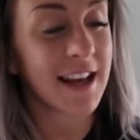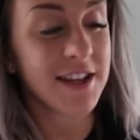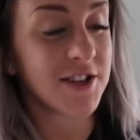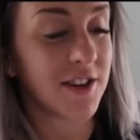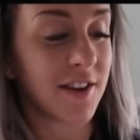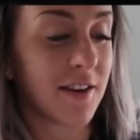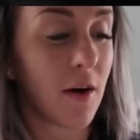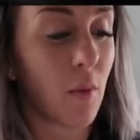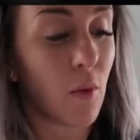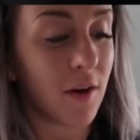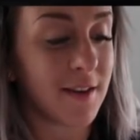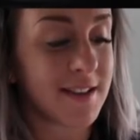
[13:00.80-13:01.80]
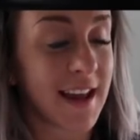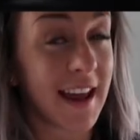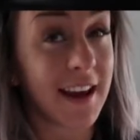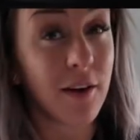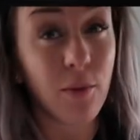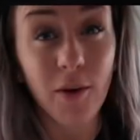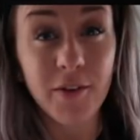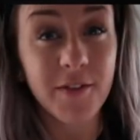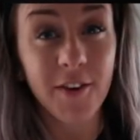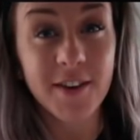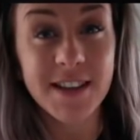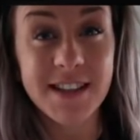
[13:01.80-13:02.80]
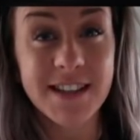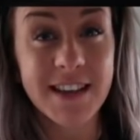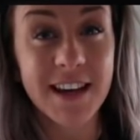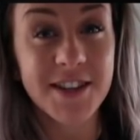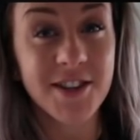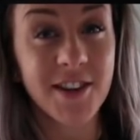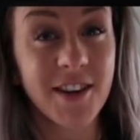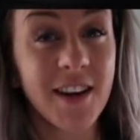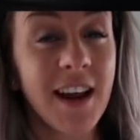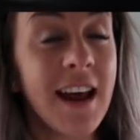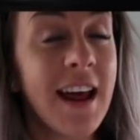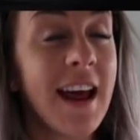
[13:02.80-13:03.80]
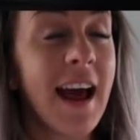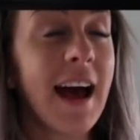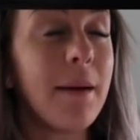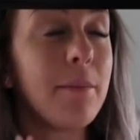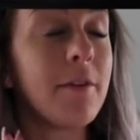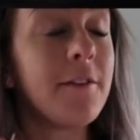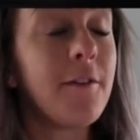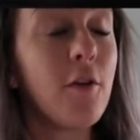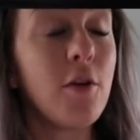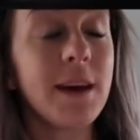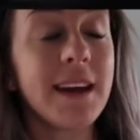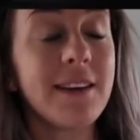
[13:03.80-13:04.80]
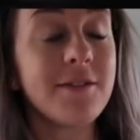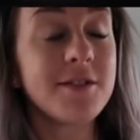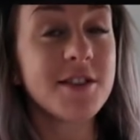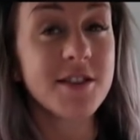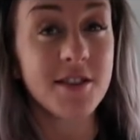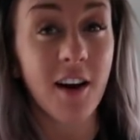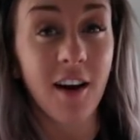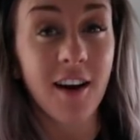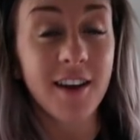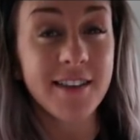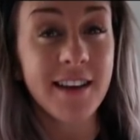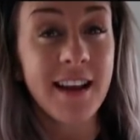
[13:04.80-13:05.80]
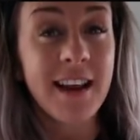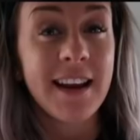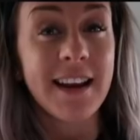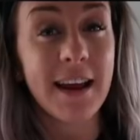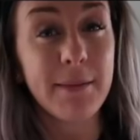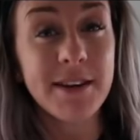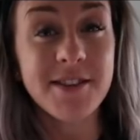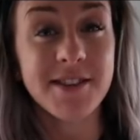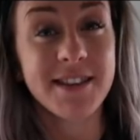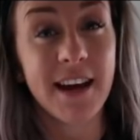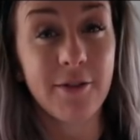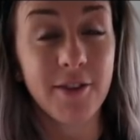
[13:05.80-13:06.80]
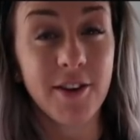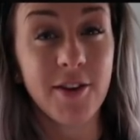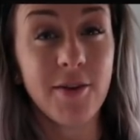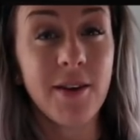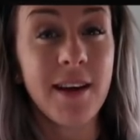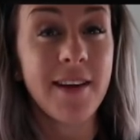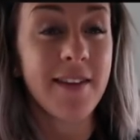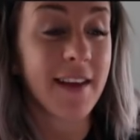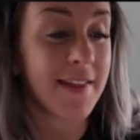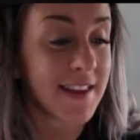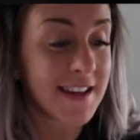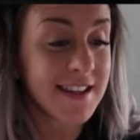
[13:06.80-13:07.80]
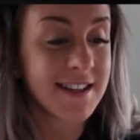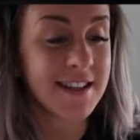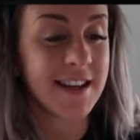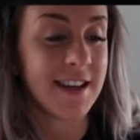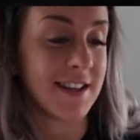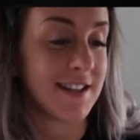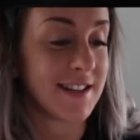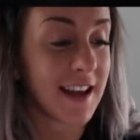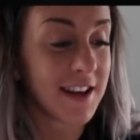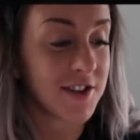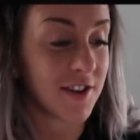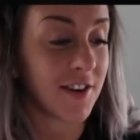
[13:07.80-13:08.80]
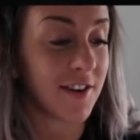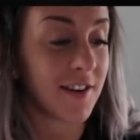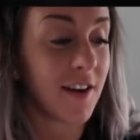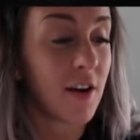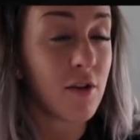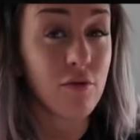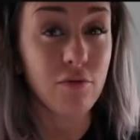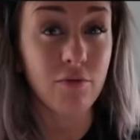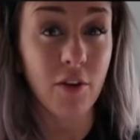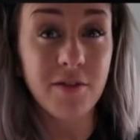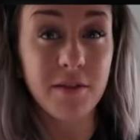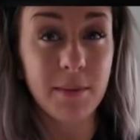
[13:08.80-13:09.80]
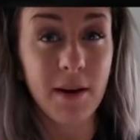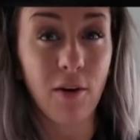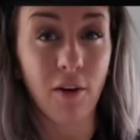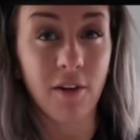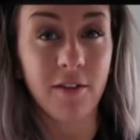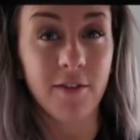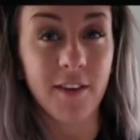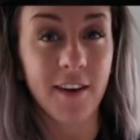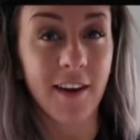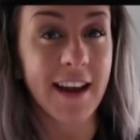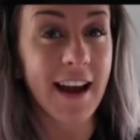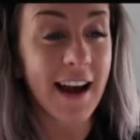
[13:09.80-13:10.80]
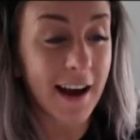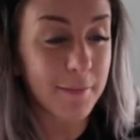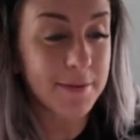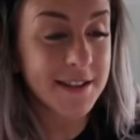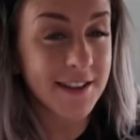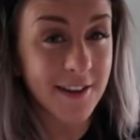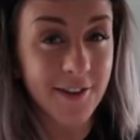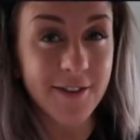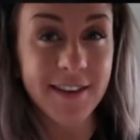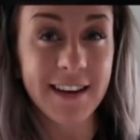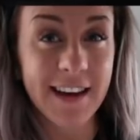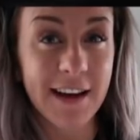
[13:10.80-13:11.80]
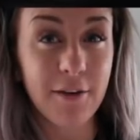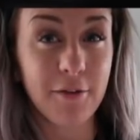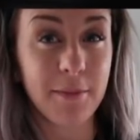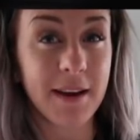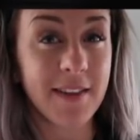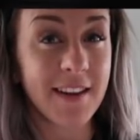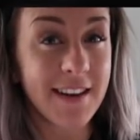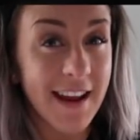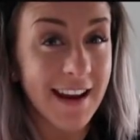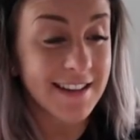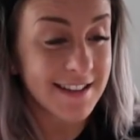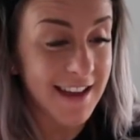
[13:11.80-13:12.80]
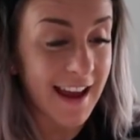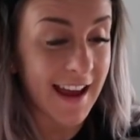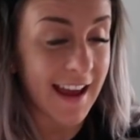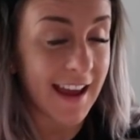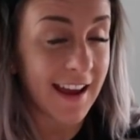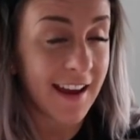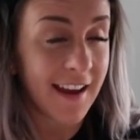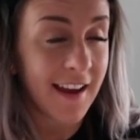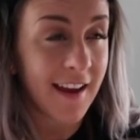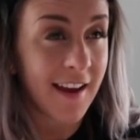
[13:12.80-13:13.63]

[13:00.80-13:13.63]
session was a quad focus session and before we even start, let me just tell you that this session wrote me off, like absolutely killed me. The next day,